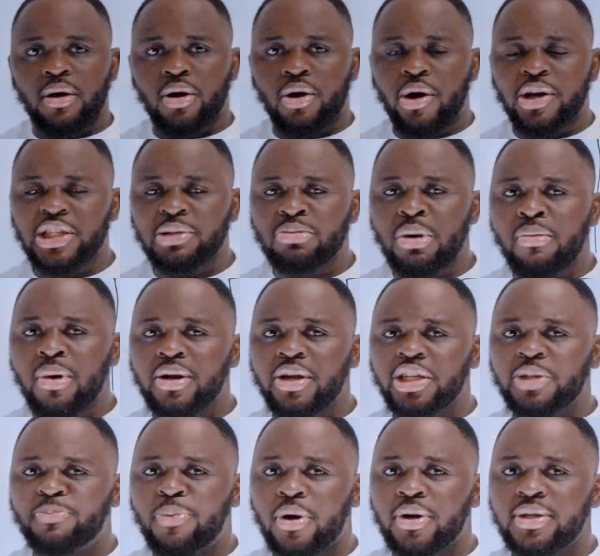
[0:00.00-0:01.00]
custom
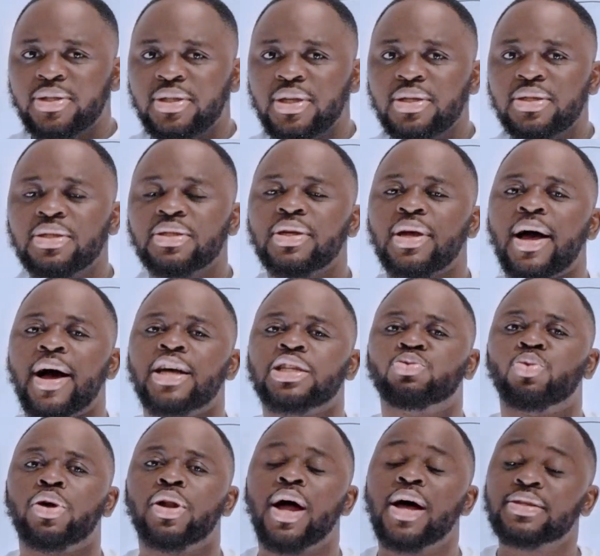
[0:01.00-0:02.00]
knowledge policies, as
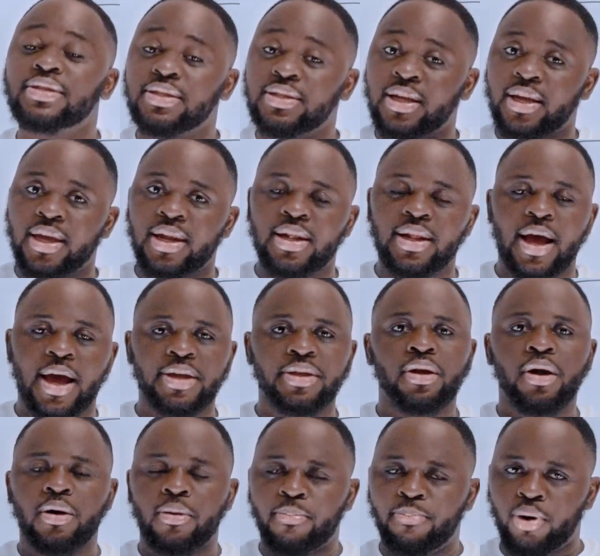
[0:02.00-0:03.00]
well as the inline
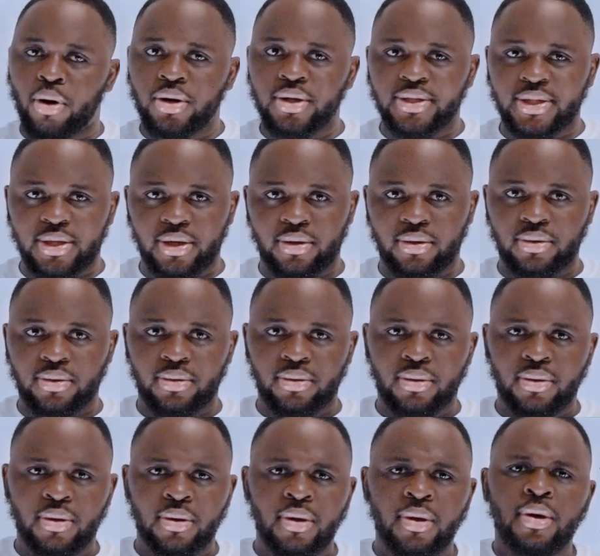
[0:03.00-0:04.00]
policy.
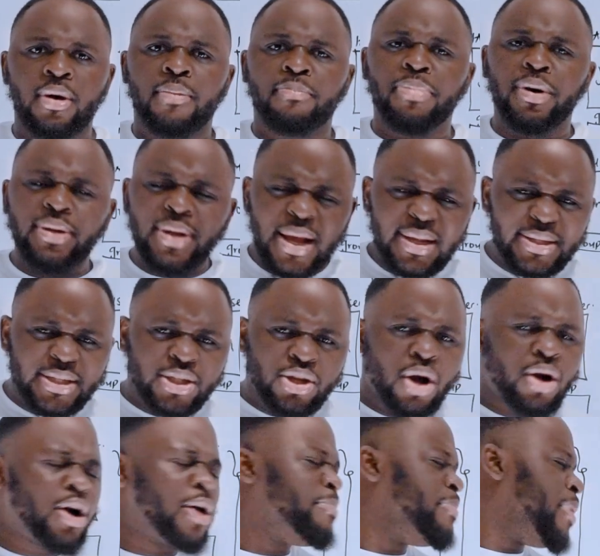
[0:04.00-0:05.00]
But let's talk